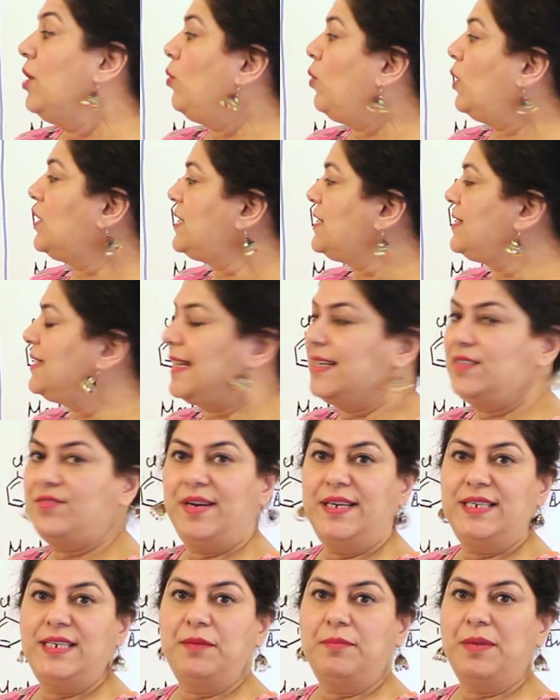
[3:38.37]
What is
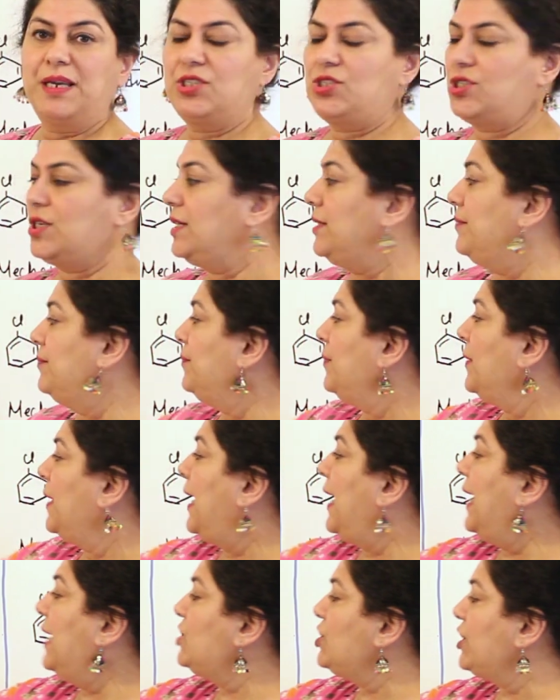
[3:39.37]
nitrating mixture?
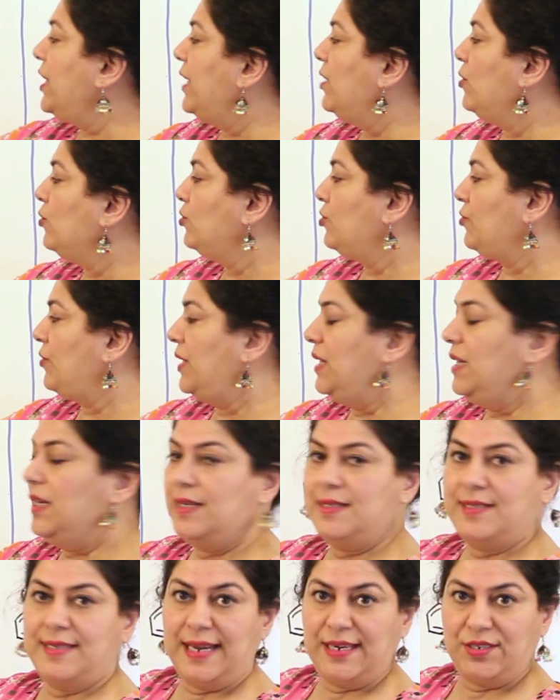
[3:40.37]
HNO3
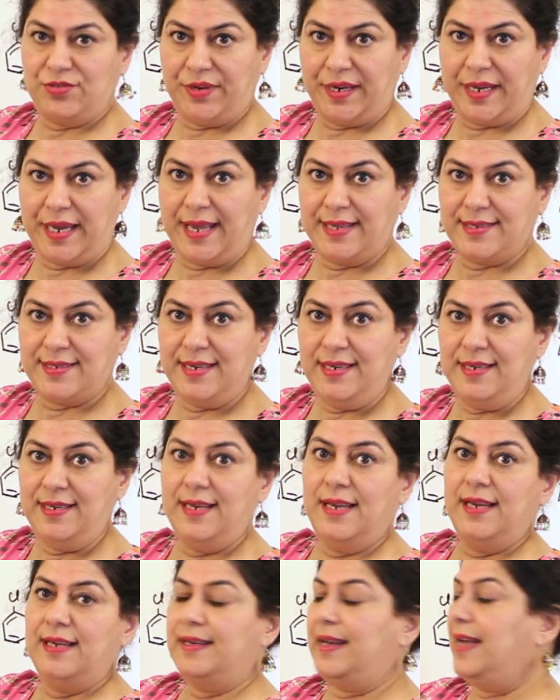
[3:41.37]
is nitric acid.
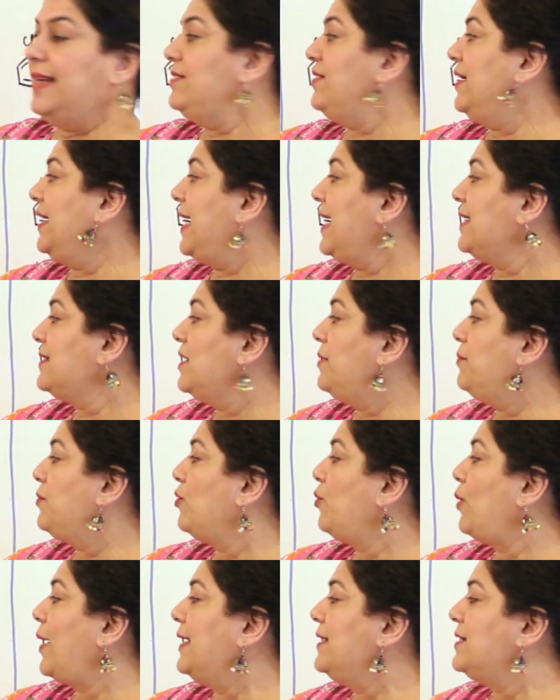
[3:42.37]
Nitric acid
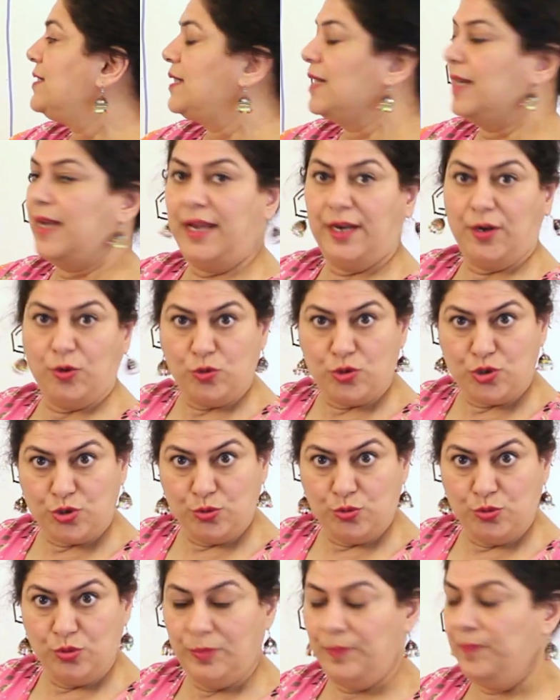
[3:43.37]
provides the
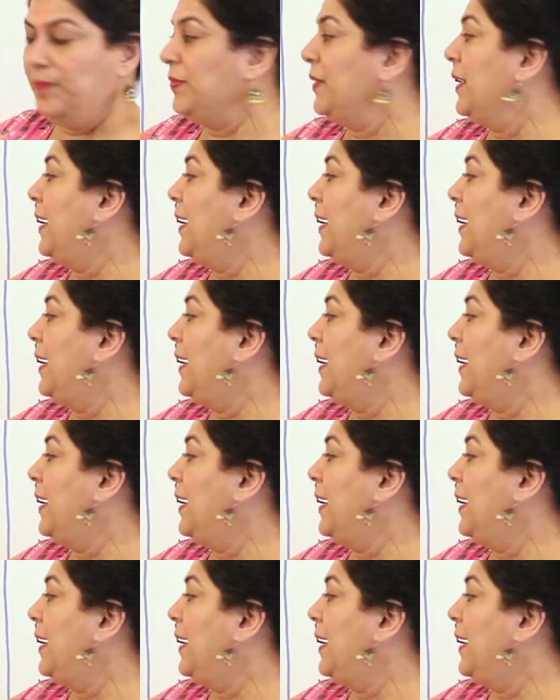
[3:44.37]
NO2.